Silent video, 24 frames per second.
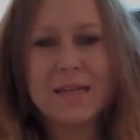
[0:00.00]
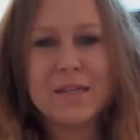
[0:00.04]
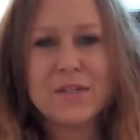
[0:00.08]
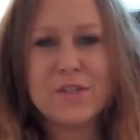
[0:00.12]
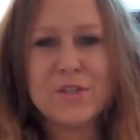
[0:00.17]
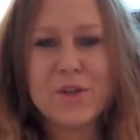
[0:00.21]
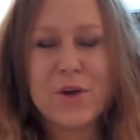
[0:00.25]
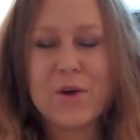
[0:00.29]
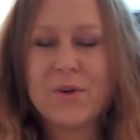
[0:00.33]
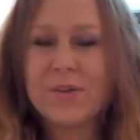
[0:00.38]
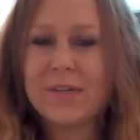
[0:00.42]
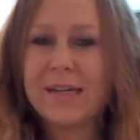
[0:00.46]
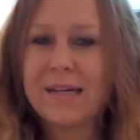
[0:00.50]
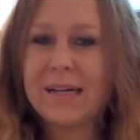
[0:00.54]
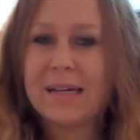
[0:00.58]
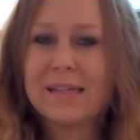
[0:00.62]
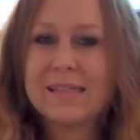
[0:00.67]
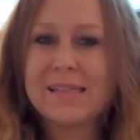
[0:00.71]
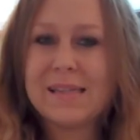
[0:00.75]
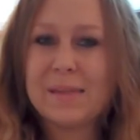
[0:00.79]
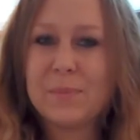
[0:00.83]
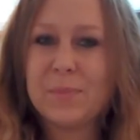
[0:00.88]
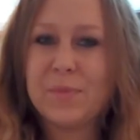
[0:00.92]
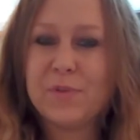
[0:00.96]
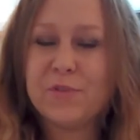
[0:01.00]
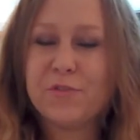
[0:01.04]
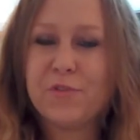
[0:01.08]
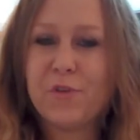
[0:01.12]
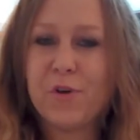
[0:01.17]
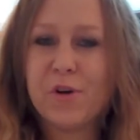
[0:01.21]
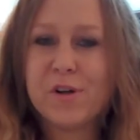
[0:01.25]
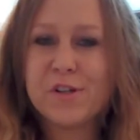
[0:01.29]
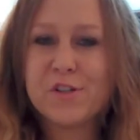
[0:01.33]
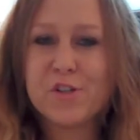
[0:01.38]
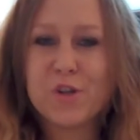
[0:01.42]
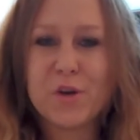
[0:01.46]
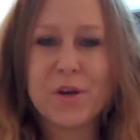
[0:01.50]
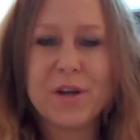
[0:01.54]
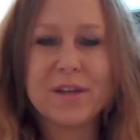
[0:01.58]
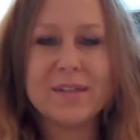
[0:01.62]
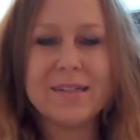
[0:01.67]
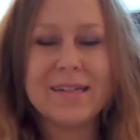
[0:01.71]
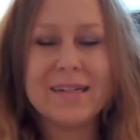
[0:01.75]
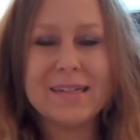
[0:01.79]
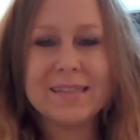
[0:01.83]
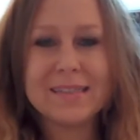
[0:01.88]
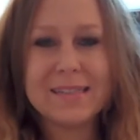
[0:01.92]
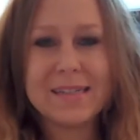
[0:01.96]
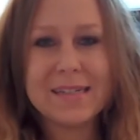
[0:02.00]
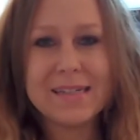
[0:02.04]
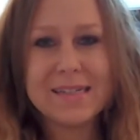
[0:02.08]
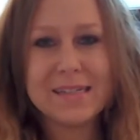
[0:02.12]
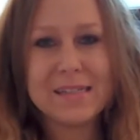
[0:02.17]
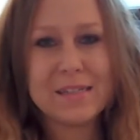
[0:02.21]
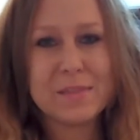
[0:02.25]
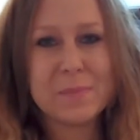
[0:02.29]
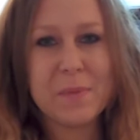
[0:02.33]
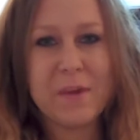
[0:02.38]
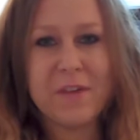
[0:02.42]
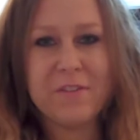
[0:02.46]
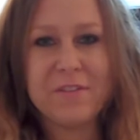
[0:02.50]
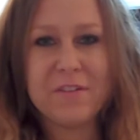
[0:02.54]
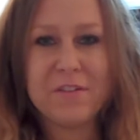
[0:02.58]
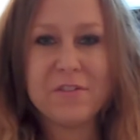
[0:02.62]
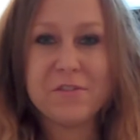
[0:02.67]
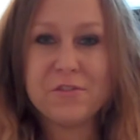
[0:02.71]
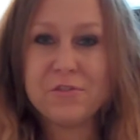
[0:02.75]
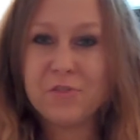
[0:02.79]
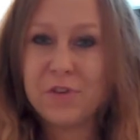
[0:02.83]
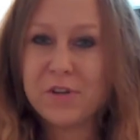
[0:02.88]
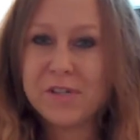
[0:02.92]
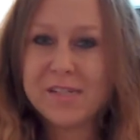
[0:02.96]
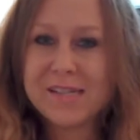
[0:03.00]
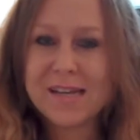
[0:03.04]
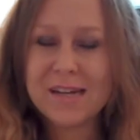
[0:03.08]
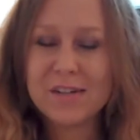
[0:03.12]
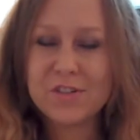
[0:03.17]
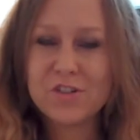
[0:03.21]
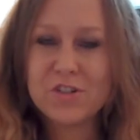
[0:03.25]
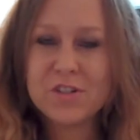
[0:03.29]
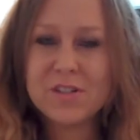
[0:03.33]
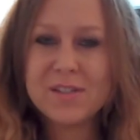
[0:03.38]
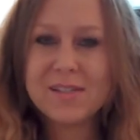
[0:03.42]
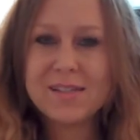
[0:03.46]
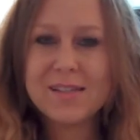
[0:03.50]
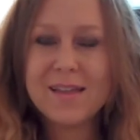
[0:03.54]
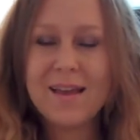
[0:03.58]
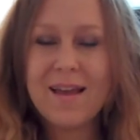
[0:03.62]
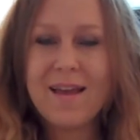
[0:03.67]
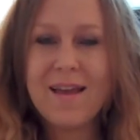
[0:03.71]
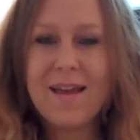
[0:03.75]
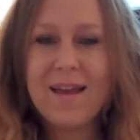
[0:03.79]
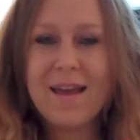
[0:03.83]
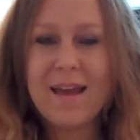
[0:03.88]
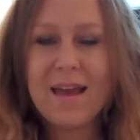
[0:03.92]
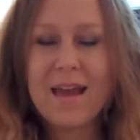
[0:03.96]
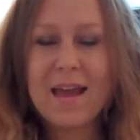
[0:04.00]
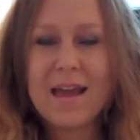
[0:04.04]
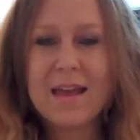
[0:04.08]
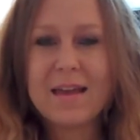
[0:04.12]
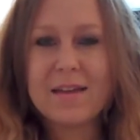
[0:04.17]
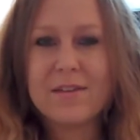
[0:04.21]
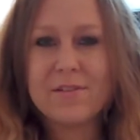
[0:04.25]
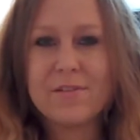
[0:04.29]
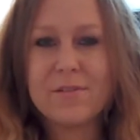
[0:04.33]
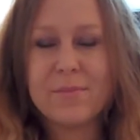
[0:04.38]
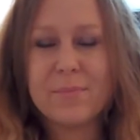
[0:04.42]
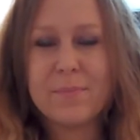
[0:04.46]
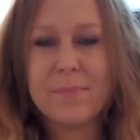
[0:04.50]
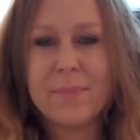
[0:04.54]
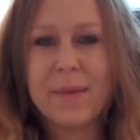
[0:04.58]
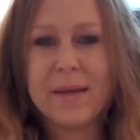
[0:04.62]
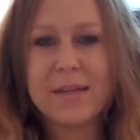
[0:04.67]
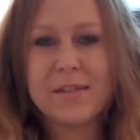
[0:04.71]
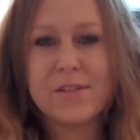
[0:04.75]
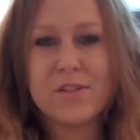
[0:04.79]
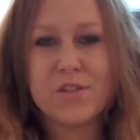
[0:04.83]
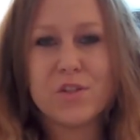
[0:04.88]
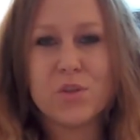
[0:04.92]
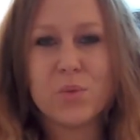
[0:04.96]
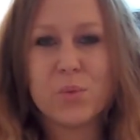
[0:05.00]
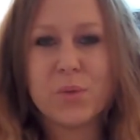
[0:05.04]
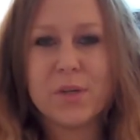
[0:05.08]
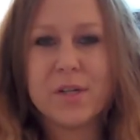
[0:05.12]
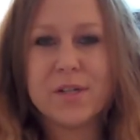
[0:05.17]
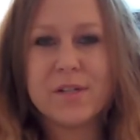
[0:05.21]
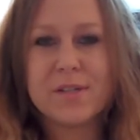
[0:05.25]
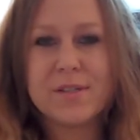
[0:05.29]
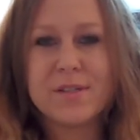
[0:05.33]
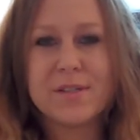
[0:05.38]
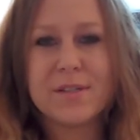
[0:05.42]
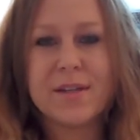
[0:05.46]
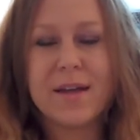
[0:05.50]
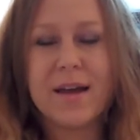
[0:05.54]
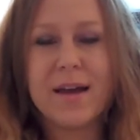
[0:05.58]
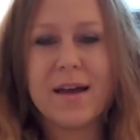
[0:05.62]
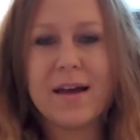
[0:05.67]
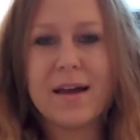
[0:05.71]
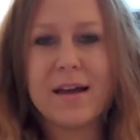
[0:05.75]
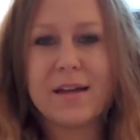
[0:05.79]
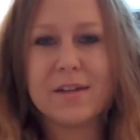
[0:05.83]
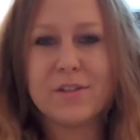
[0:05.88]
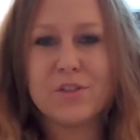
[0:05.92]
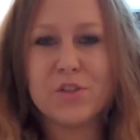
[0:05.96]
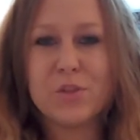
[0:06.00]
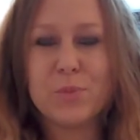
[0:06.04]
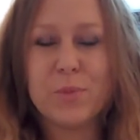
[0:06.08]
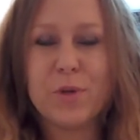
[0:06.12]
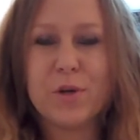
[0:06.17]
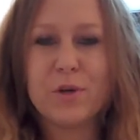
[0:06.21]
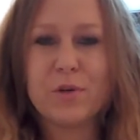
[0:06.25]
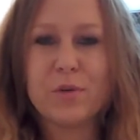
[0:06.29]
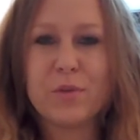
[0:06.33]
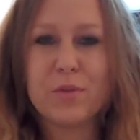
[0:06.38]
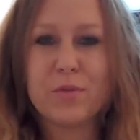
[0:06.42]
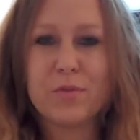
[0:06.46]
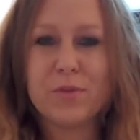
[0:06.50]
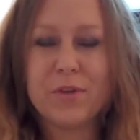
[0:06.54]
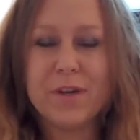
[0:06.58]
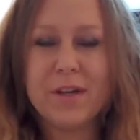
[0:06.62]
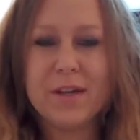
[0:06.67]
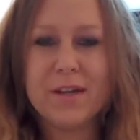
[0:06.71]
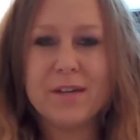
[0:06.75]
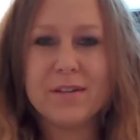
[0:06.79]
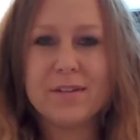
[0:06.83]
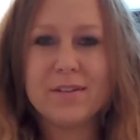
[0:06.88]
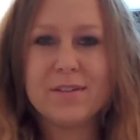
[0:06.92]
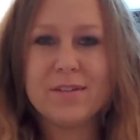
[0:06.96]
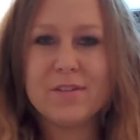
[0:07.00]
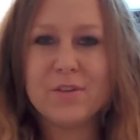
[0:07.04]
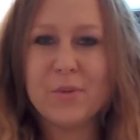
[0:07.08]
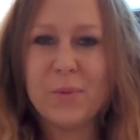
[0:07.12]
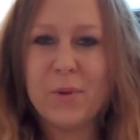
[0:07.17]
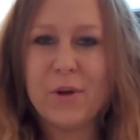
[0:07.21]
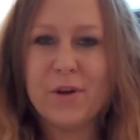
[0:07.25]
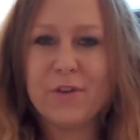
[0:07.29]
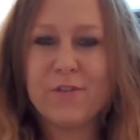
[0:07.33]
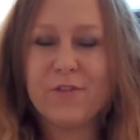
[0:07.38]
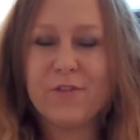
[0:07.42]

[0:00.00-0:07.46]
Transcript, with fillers: So, like I said before, Jonell Elliott is my favorite voice actress. And best to worst, uh, Tomb Raider 3, Tomb Raider